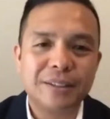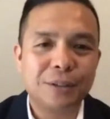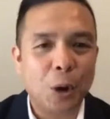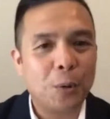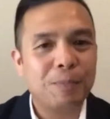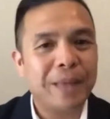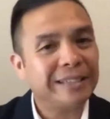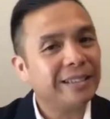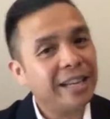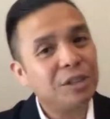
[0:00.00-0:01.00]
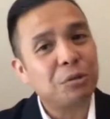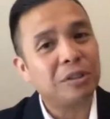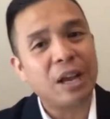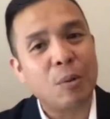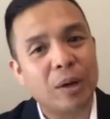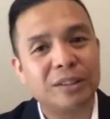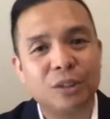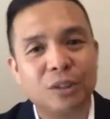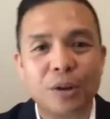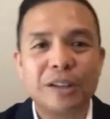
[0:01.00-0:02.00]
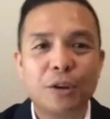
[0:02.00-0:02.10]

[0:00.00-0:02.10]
So that's an interesting one too.